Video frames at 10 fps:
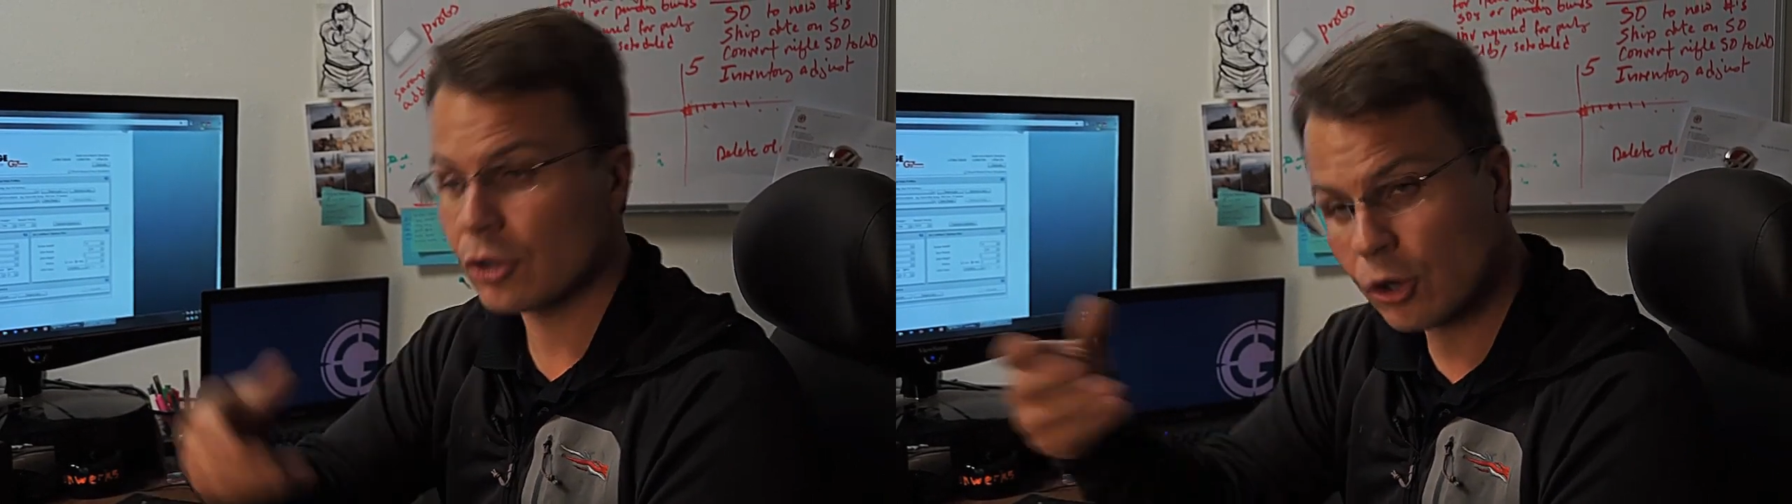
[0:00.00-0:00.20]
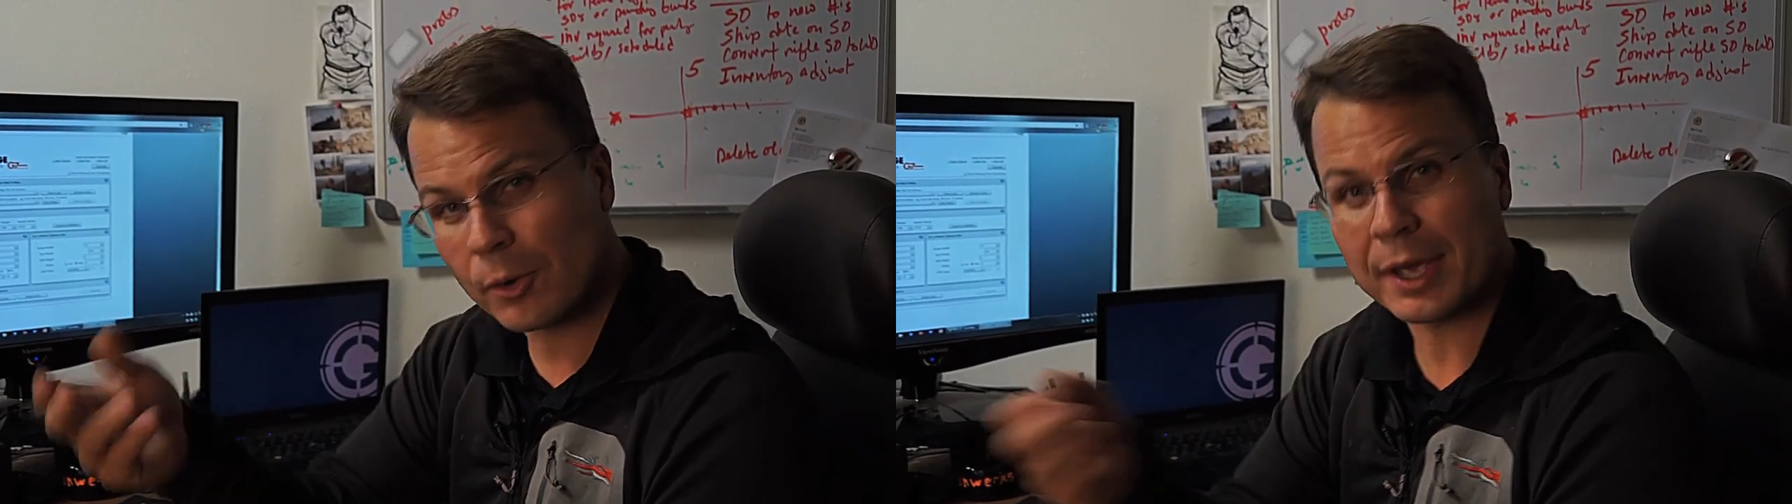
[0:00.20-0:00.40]

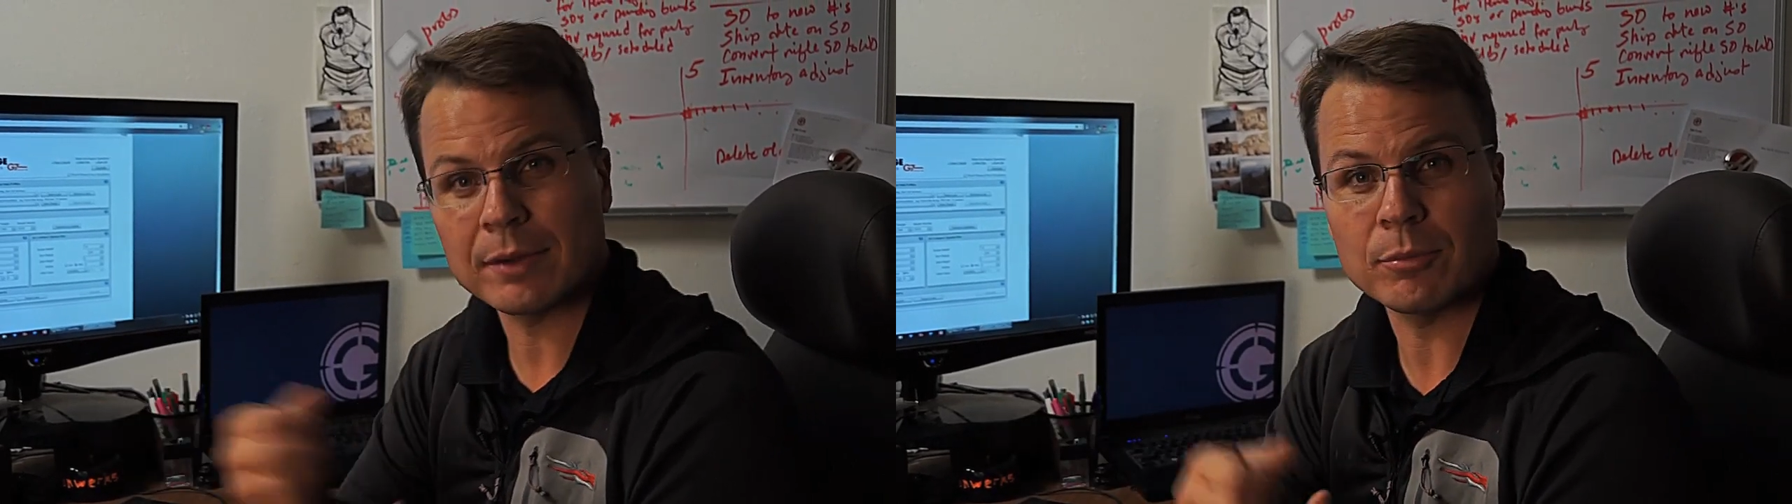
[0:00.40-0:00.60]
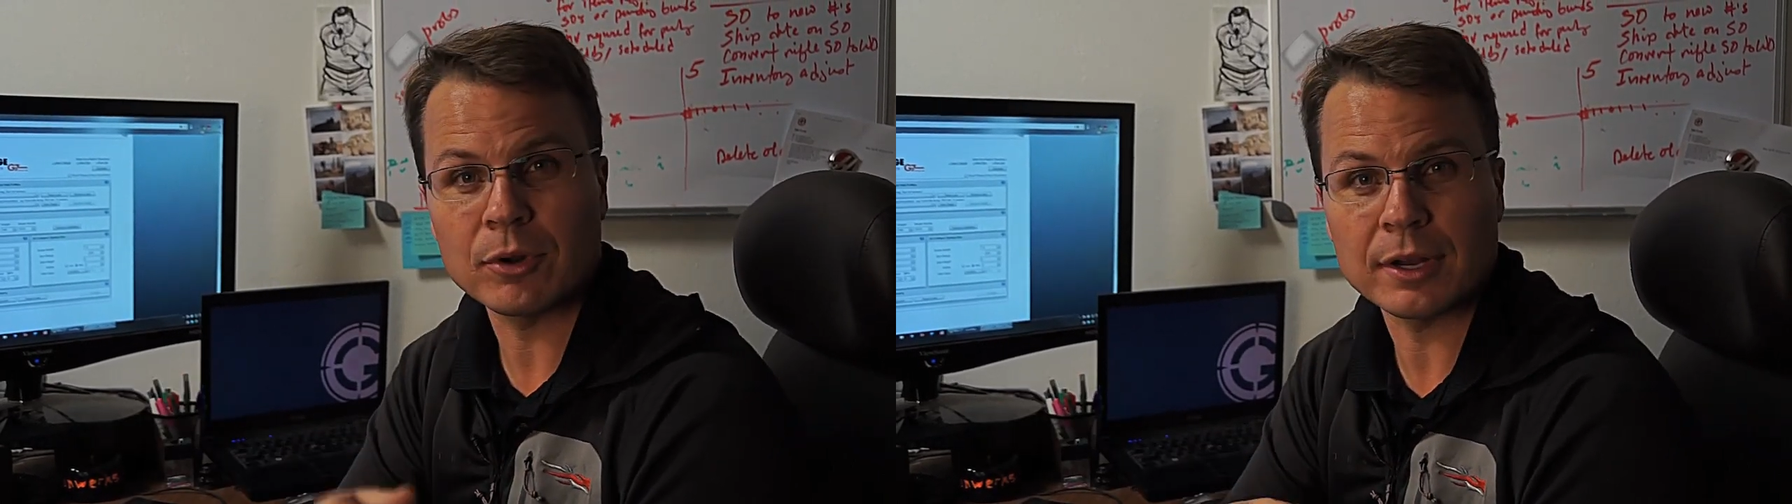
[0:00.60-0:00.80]
then go
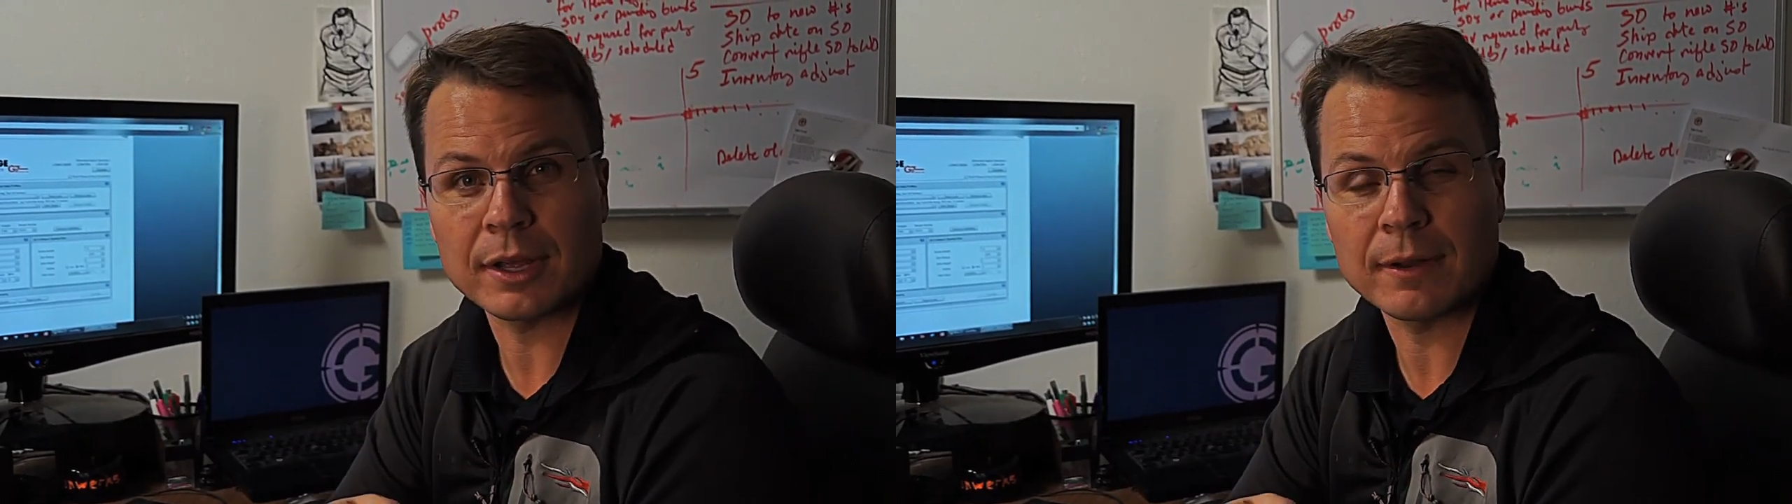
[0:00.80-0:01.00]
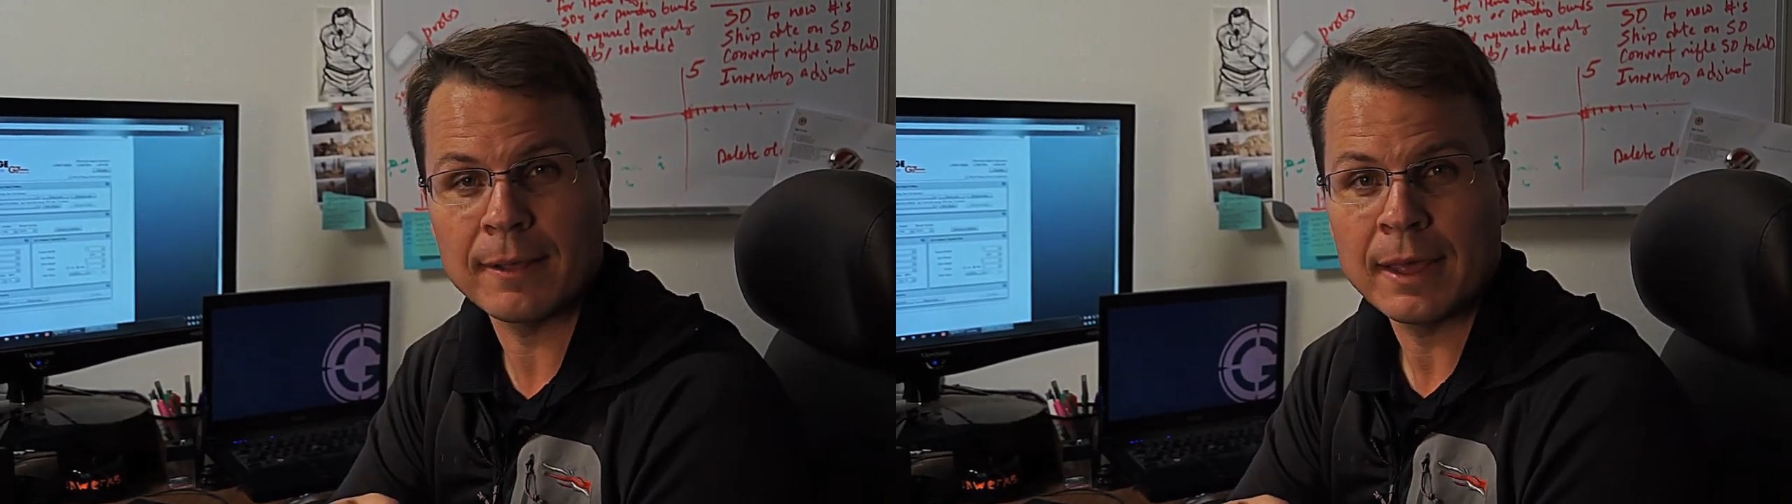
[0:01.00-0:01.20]
ahead and put it
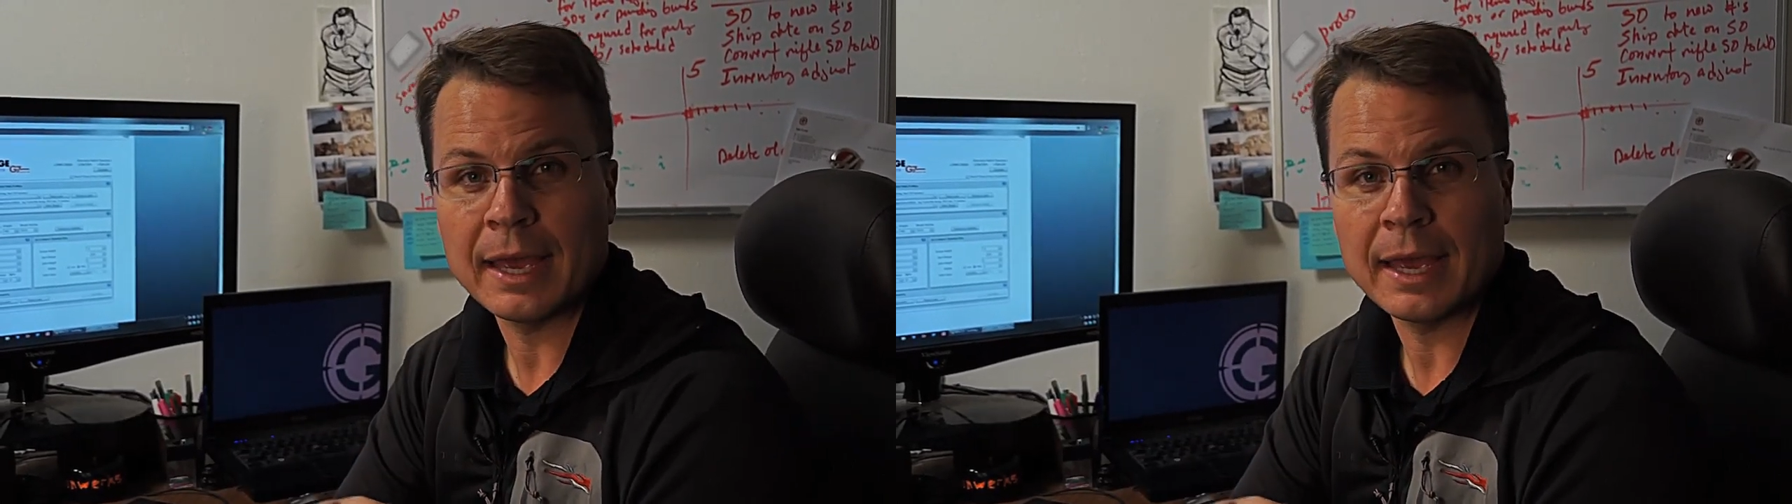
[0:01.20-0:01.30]
in